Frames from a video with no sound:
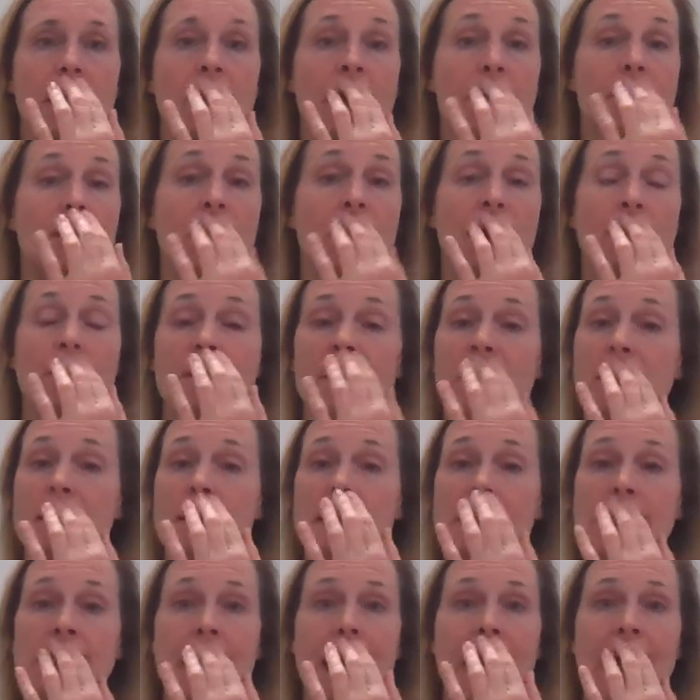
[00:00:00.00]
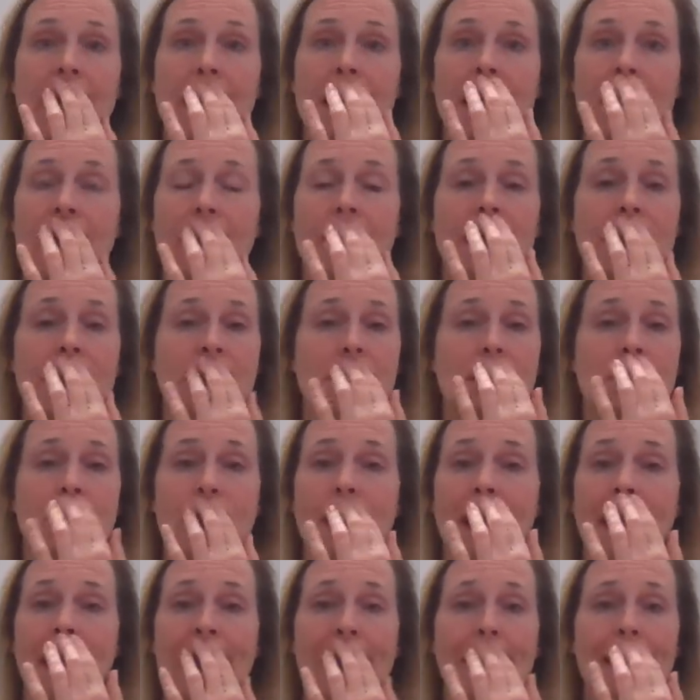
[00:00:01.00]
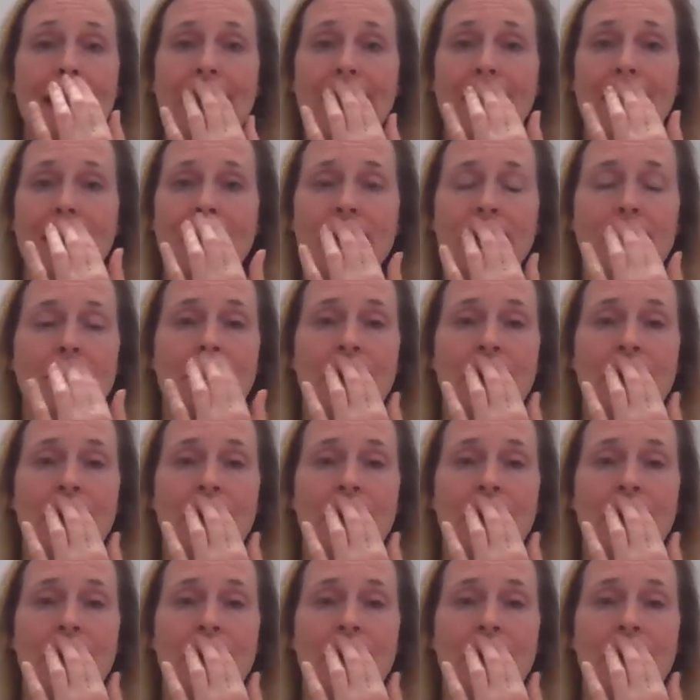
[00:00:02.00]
If you feel sad, that's okay.